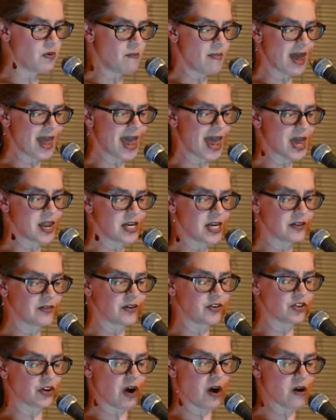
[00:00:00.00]
a man in
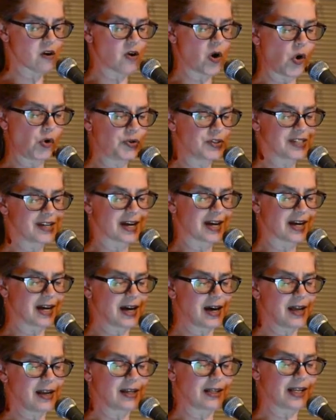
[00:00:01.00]
the dark holding a
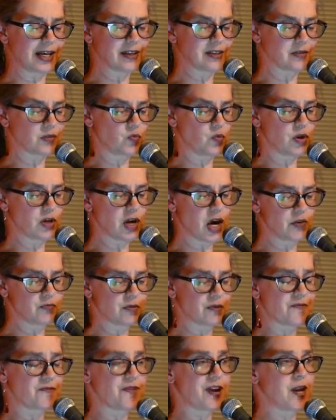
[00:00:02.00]
gun less than
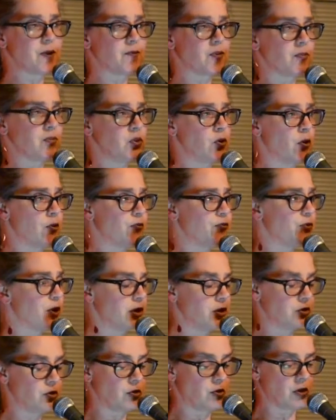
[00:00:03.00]
100 feet from your
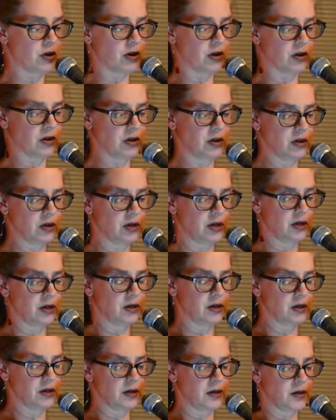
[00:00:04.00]
front door?
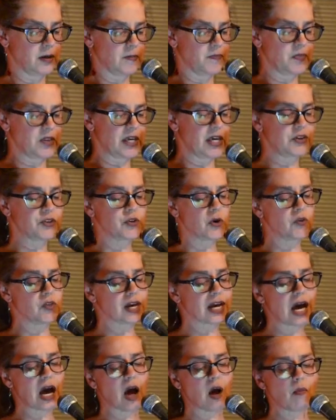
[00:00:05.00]
He told
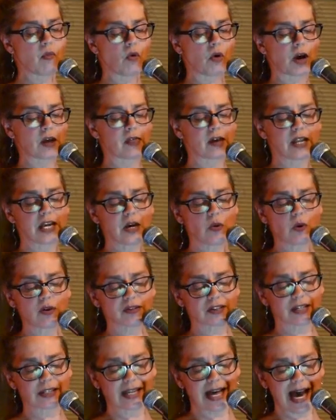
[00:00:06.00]
the cowboy that he
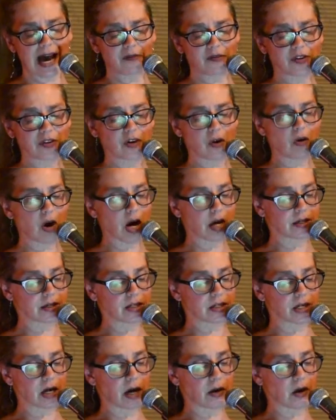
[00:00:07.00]
wasn't allowed to go
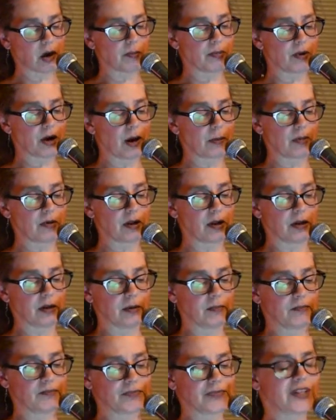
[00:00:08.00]
hunting on our
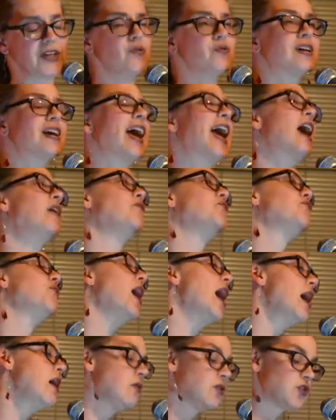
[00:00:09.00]
property. You can't
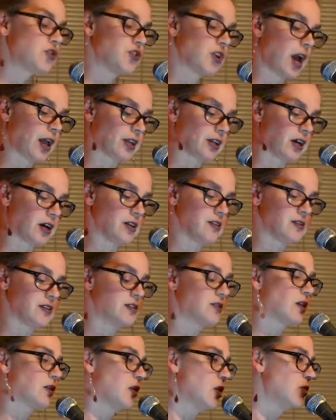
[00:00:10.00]
fire shotguns
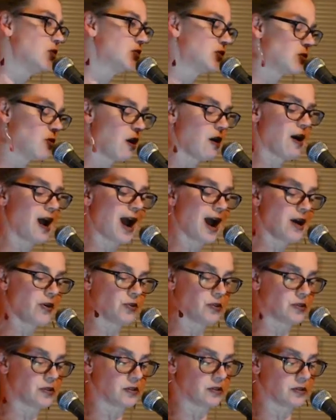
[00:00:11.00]
this close to our
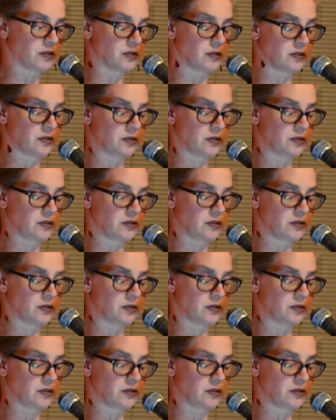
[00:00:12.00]
house.